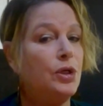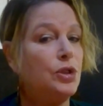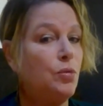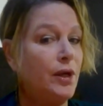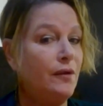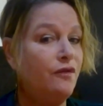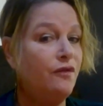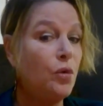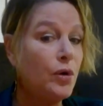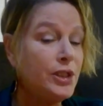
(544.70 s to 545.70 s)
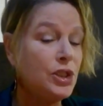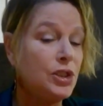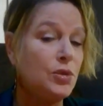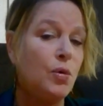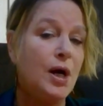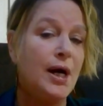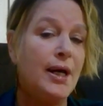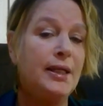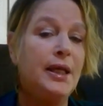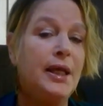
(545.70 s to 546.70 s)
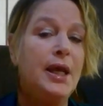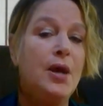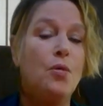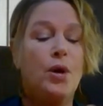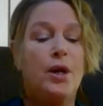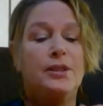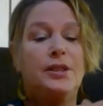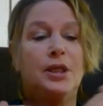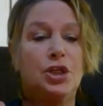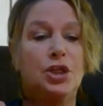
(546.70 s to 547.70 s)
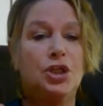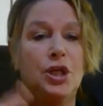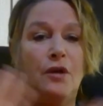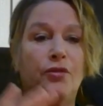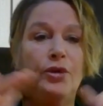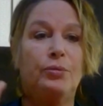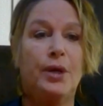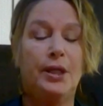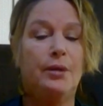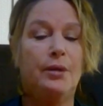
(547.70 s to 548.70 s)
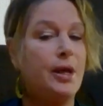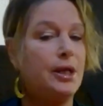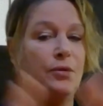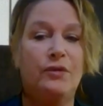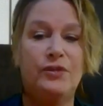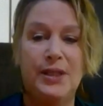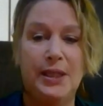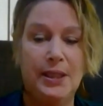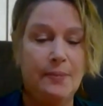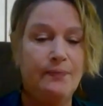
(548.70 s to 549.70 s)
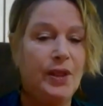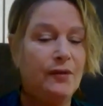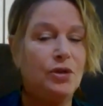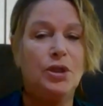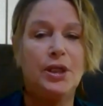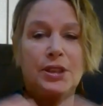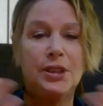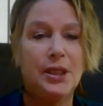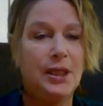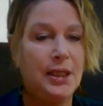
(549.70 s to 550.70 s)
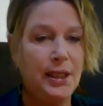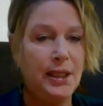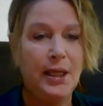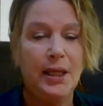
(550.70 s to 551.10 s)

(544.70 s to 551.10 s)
or 24 inches wide, where it's a shelf with railing around it. We've seen them. If you look into any